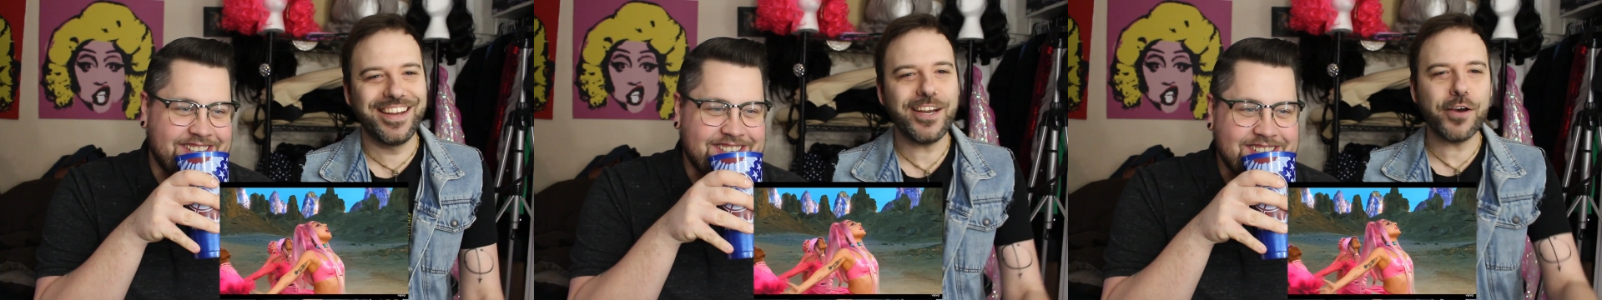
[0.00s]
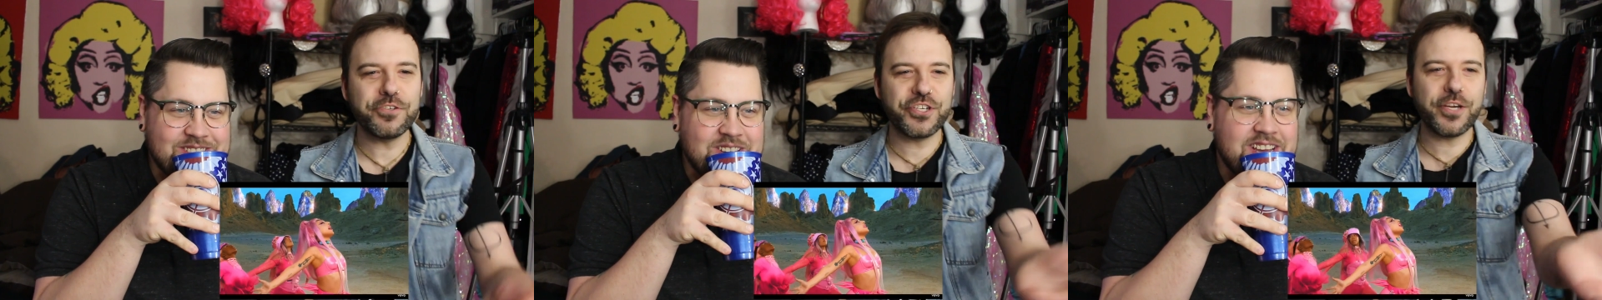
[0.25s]
Speaker 1: is.
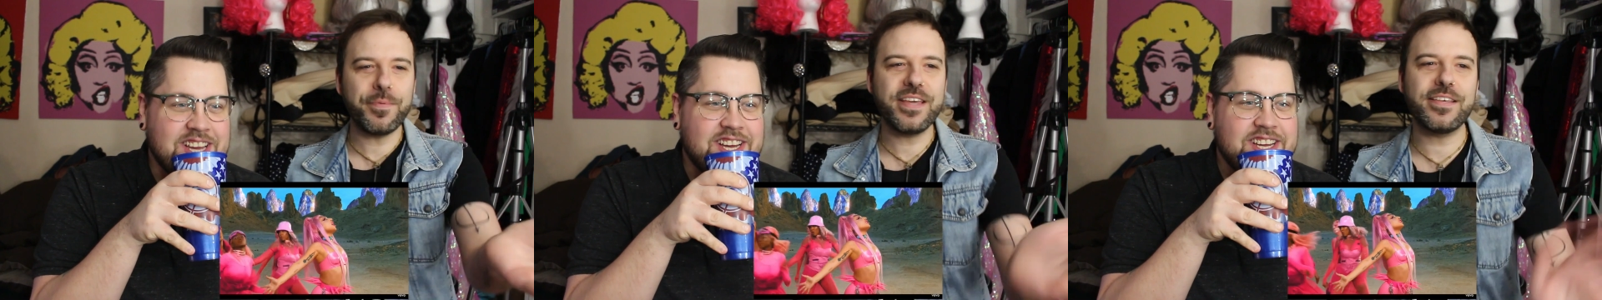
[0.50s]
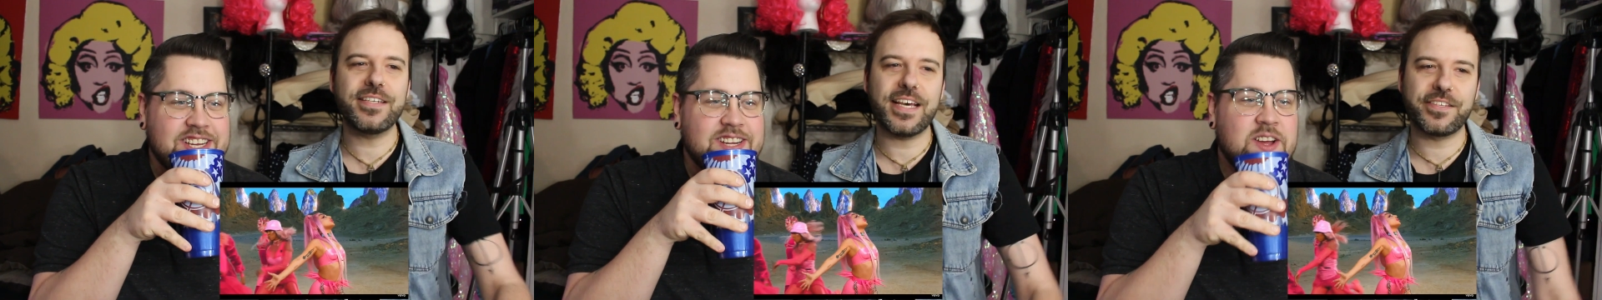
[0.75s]
No, she could be
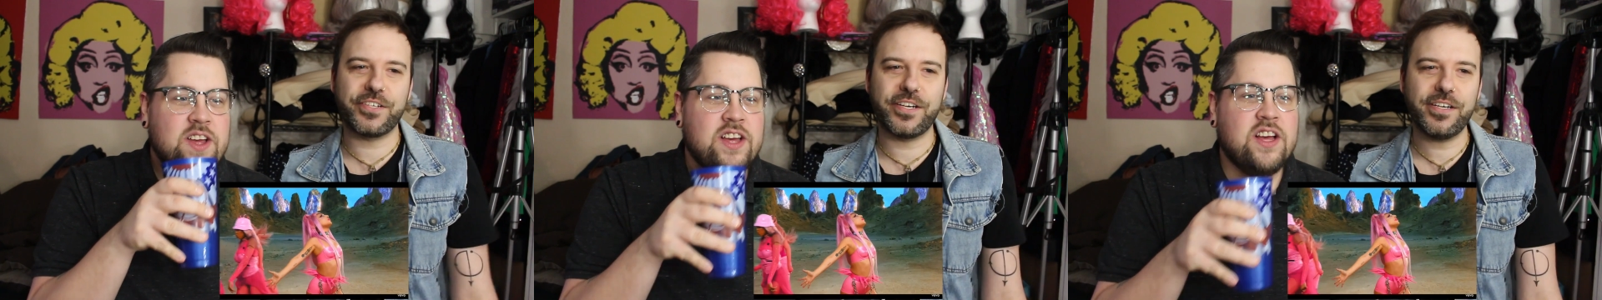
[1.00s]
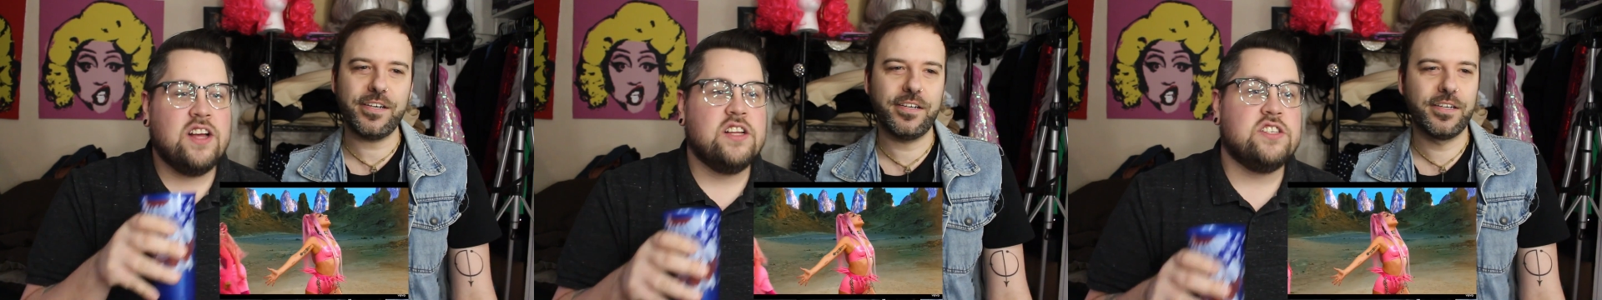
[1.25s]
in the
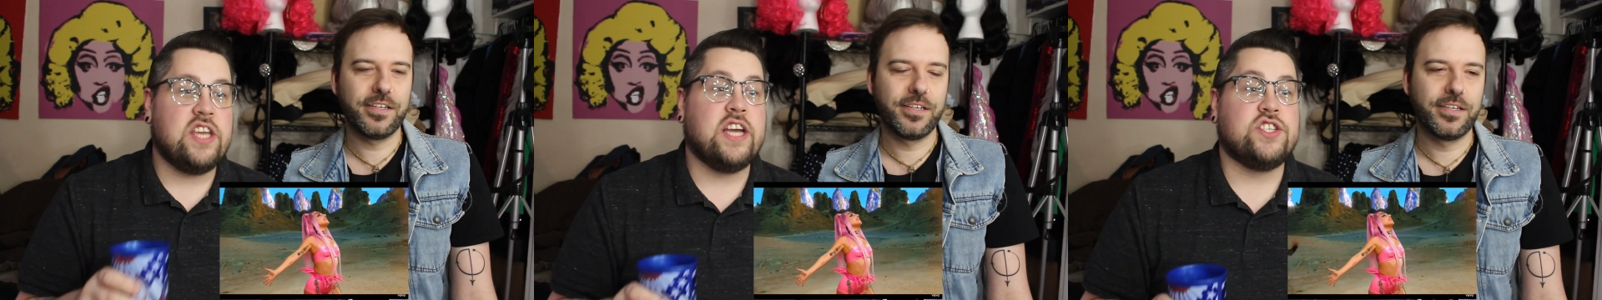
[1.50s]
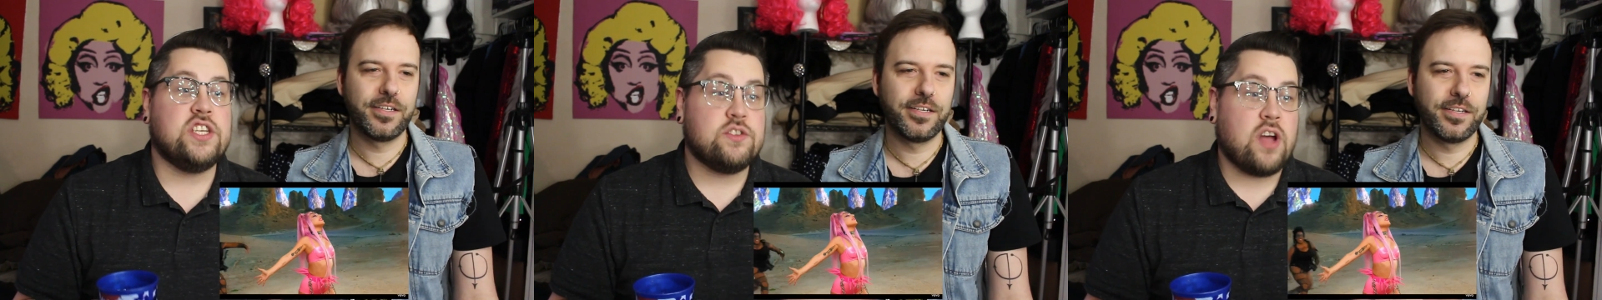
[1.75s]
desert.
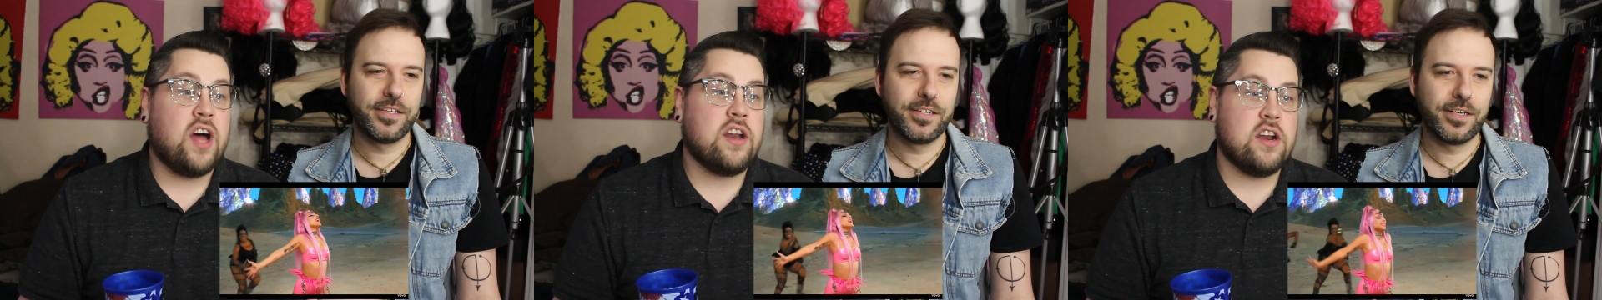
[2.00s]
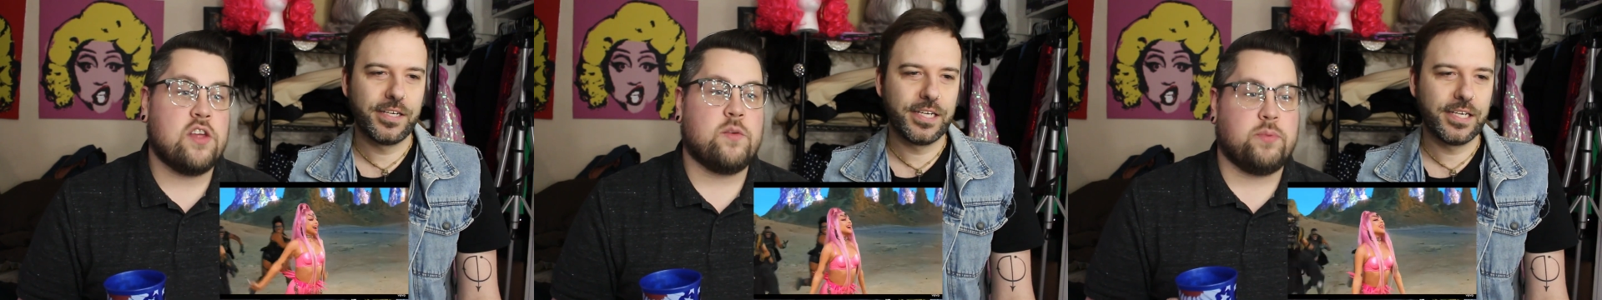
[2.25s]
Yeah, she's on
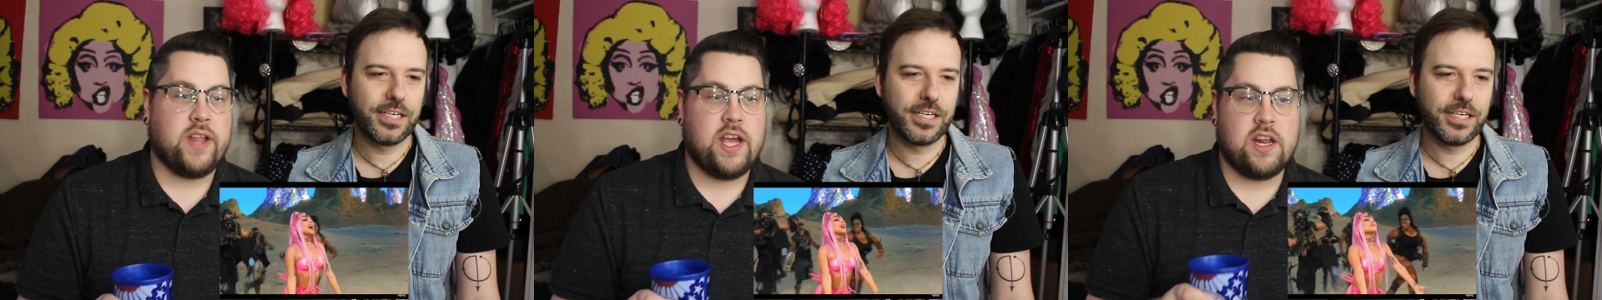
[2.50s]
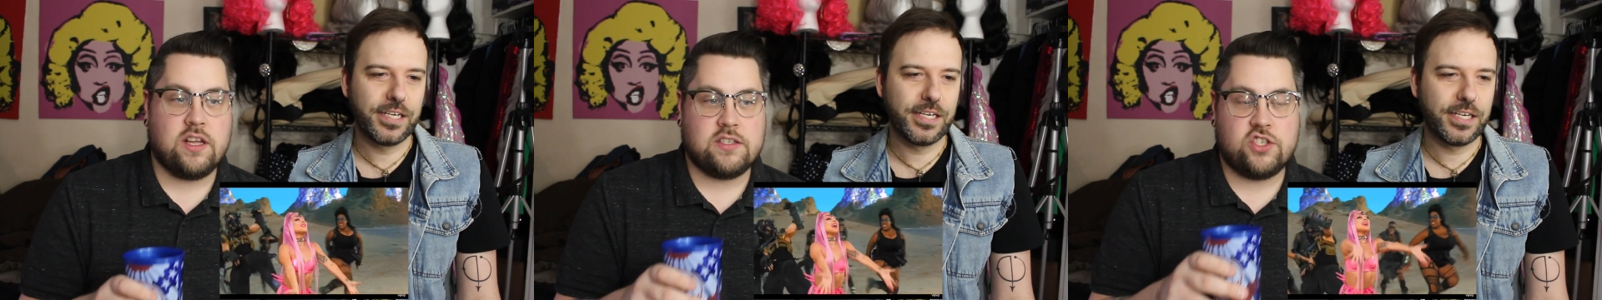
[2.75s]
another
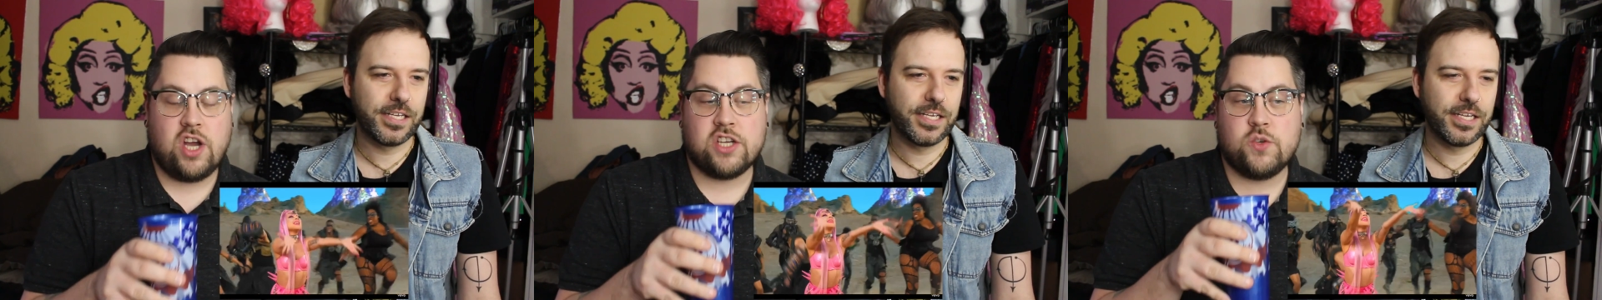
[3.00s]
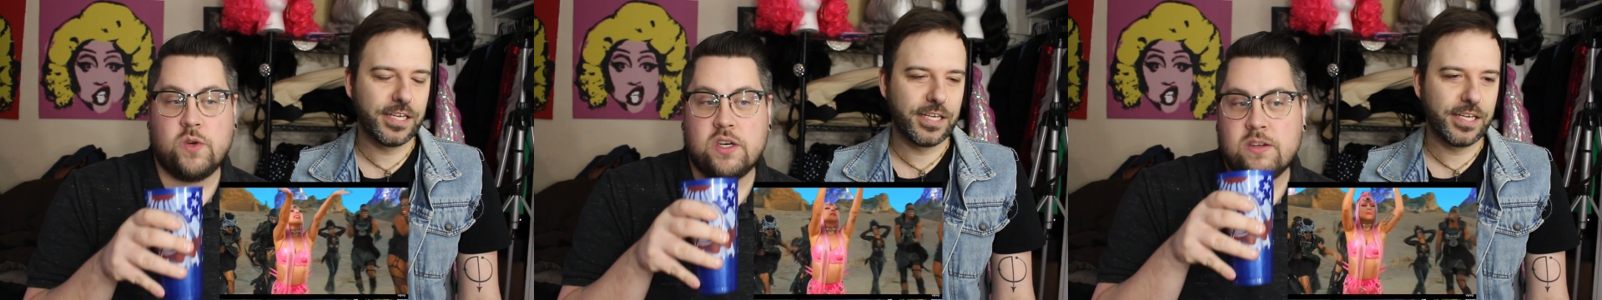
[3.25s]
planet,
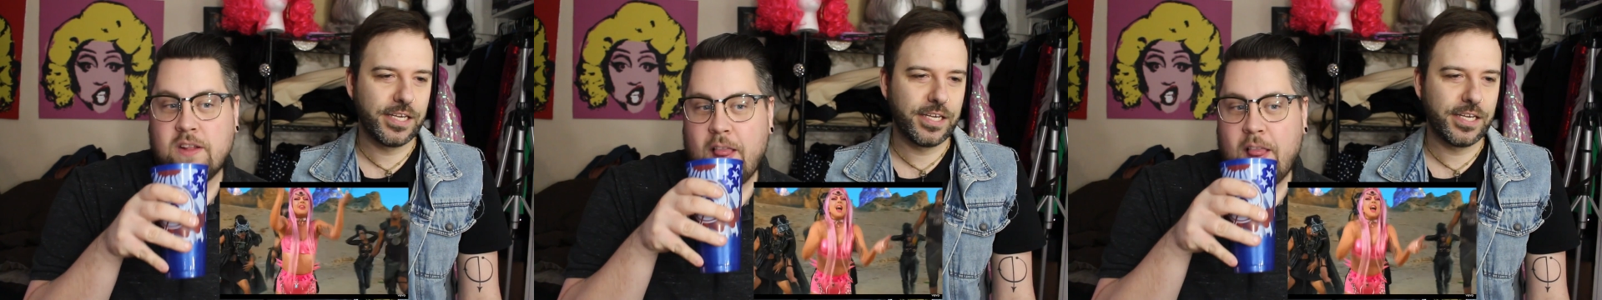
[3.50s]
Joshua.